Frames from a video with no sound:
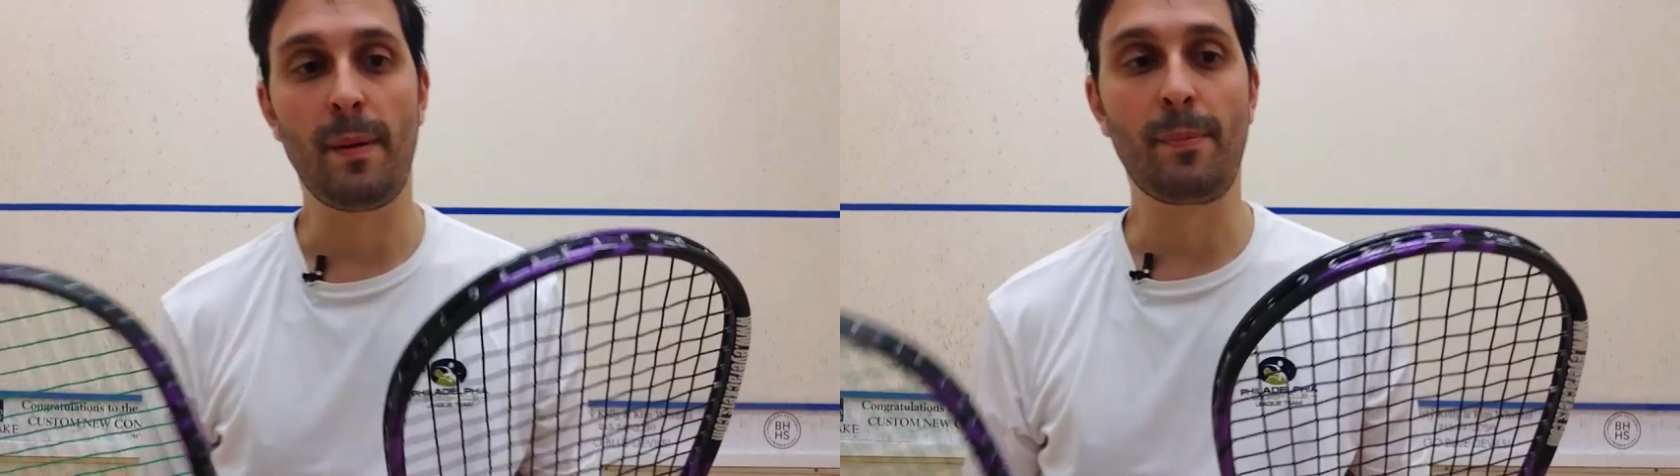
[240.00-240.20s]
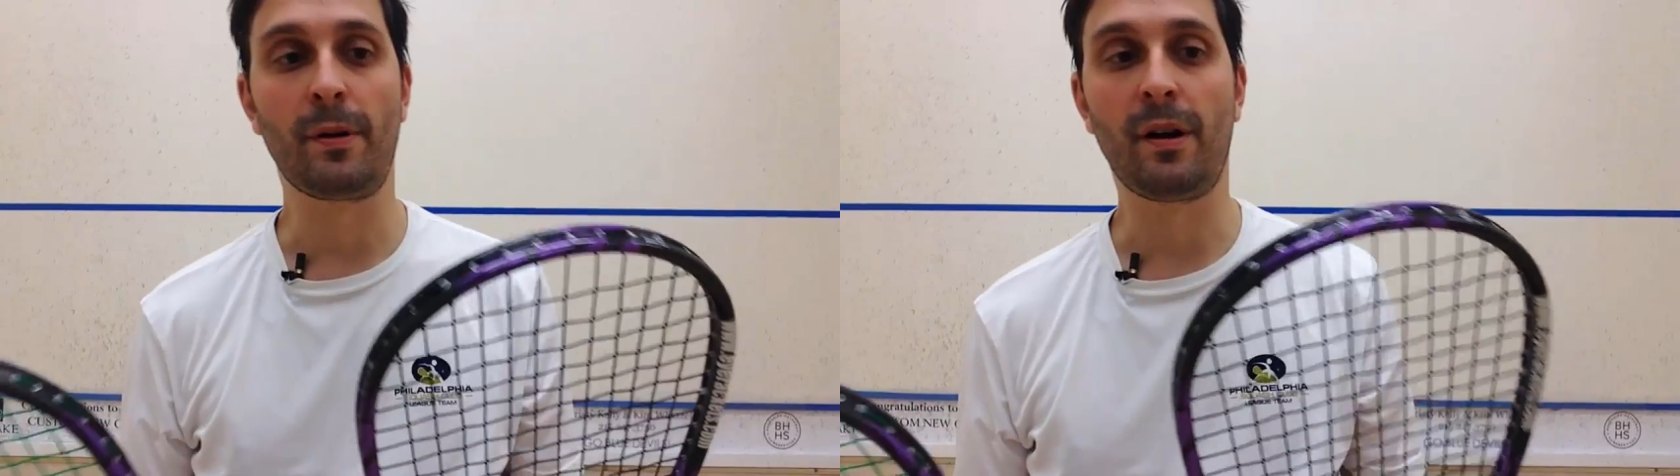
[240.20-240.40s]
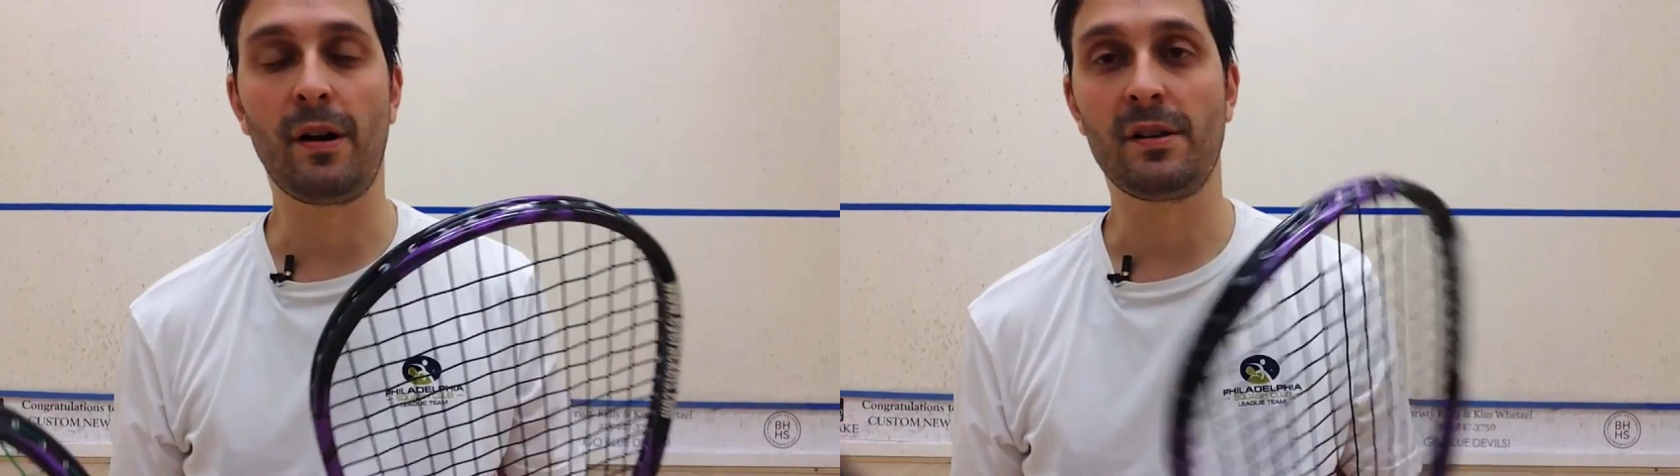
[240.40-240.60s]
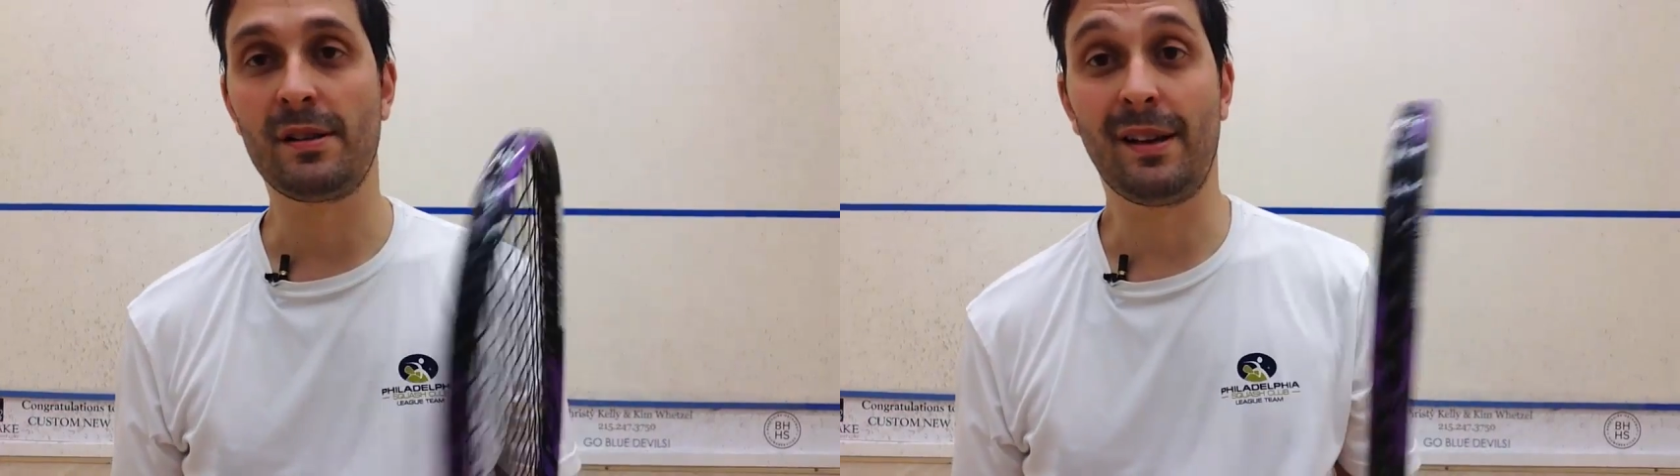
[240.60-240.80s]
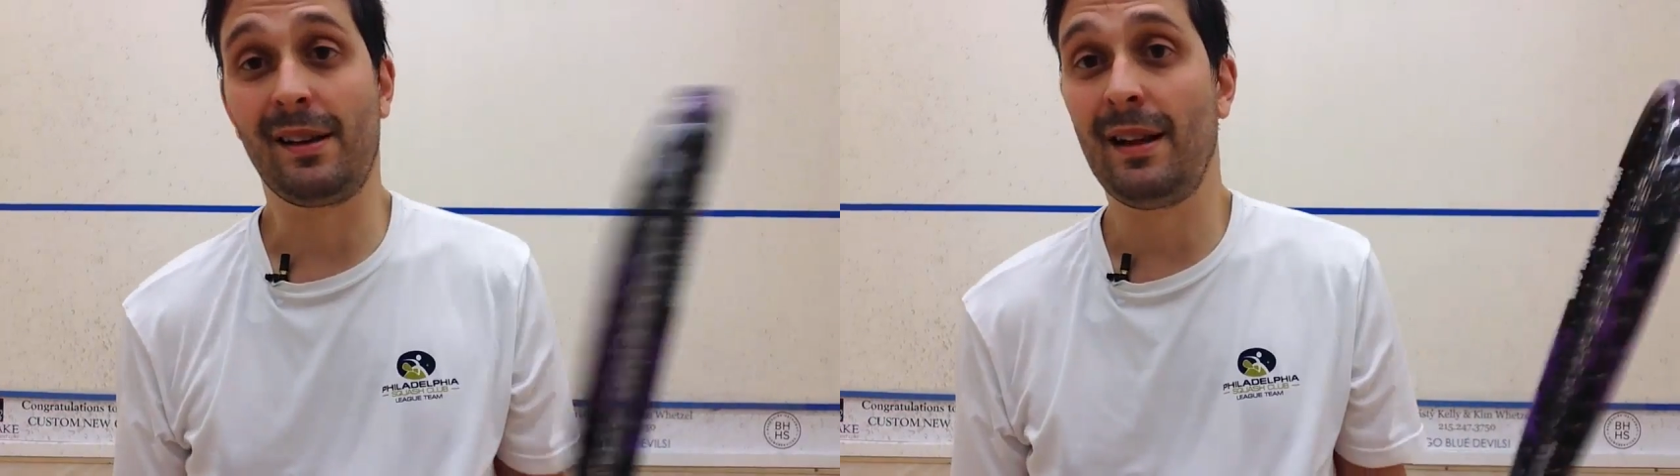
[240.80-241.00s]
bumper guards,
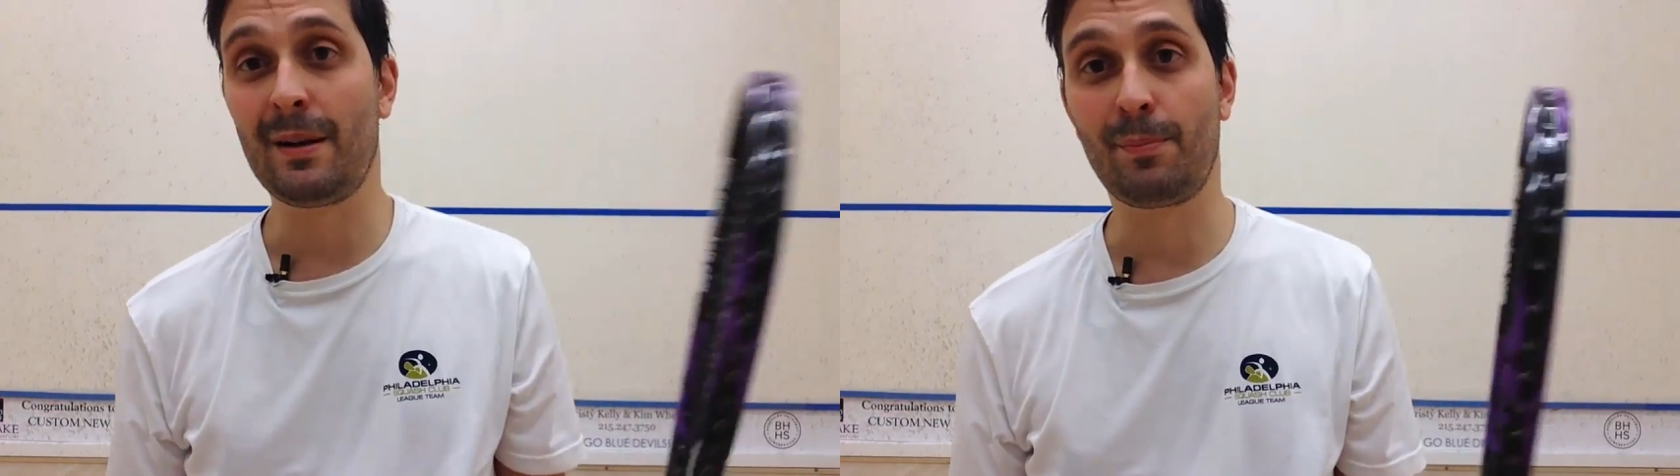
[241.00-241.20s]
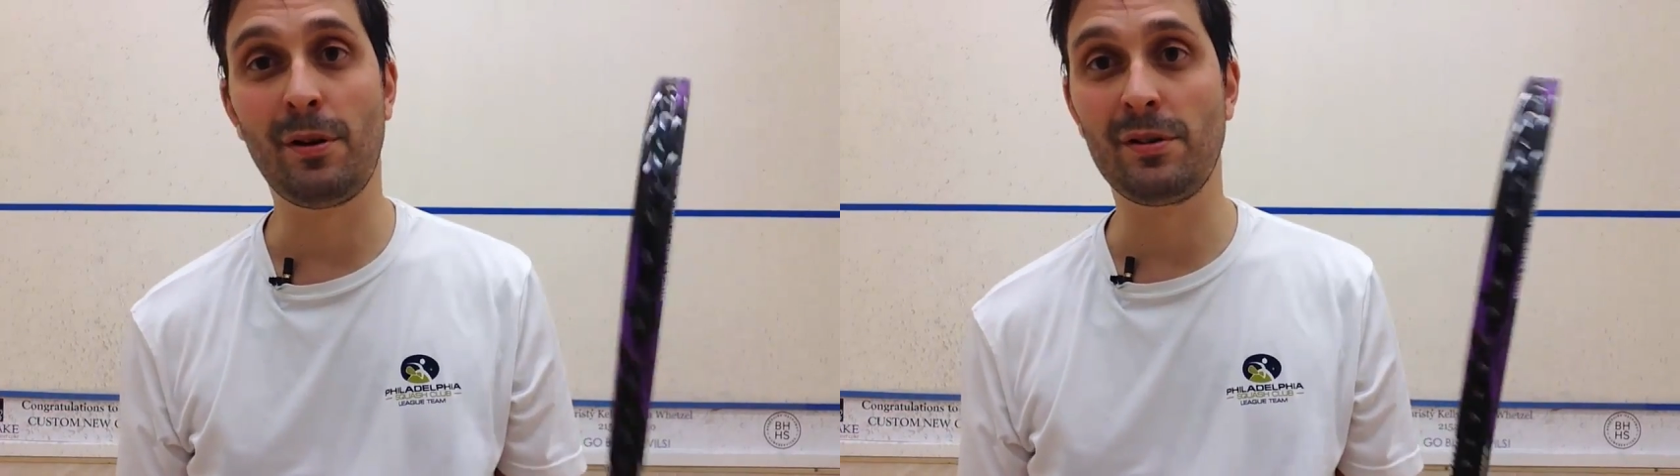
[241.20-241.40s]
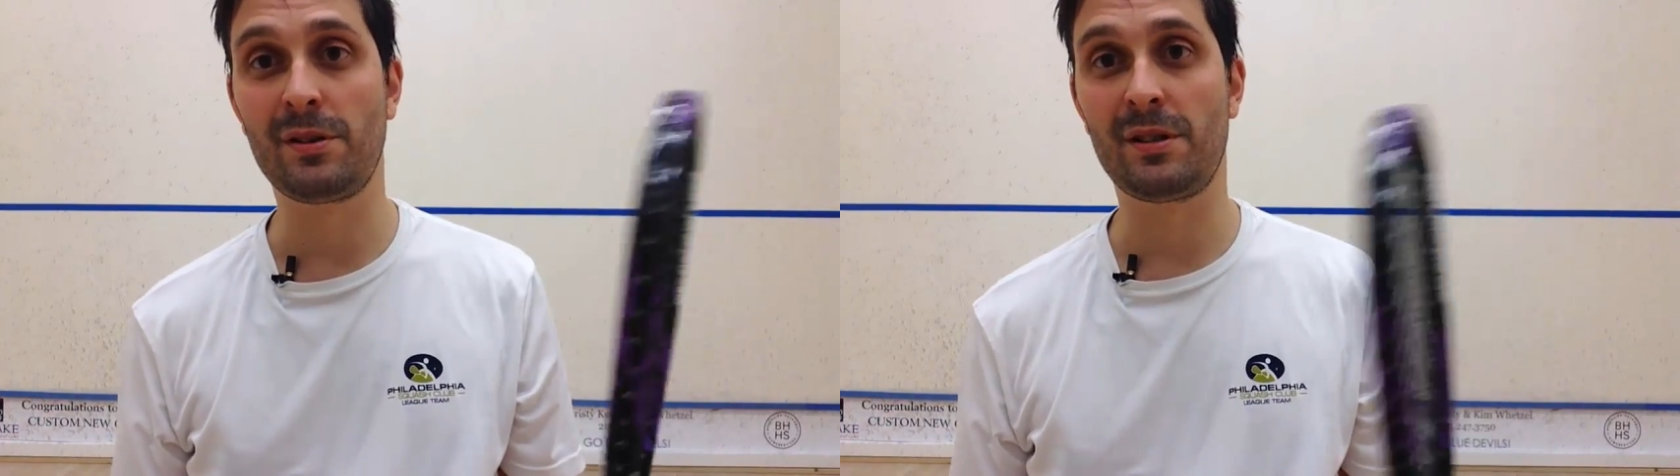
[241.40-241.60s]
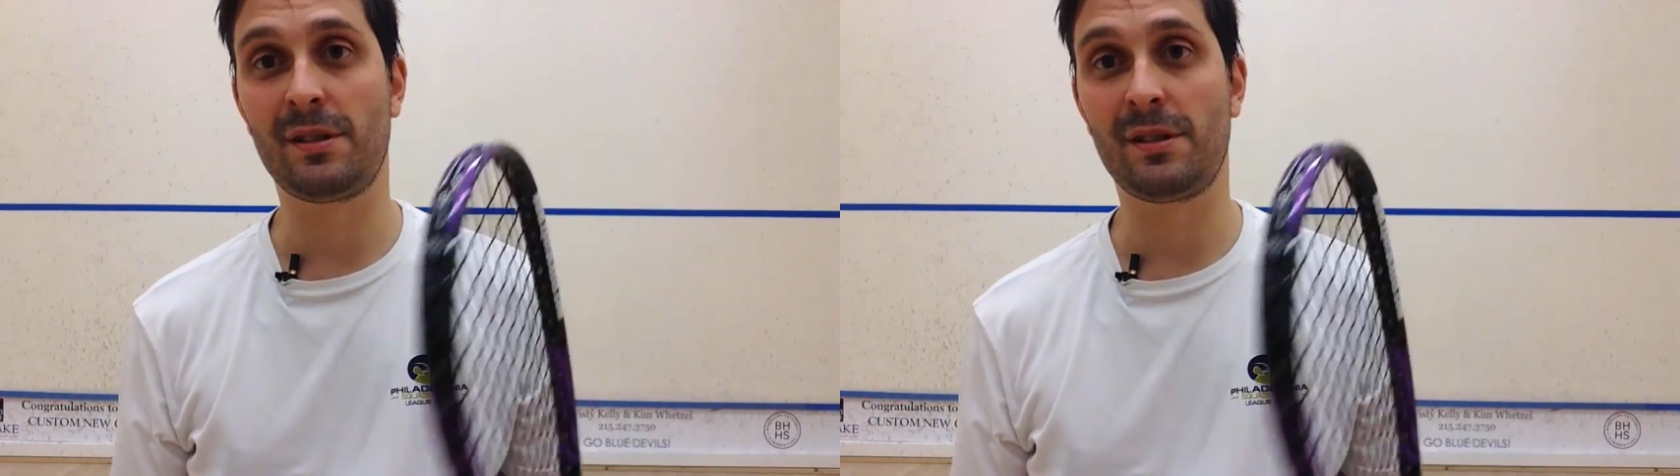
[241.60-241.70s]
like a lot of pros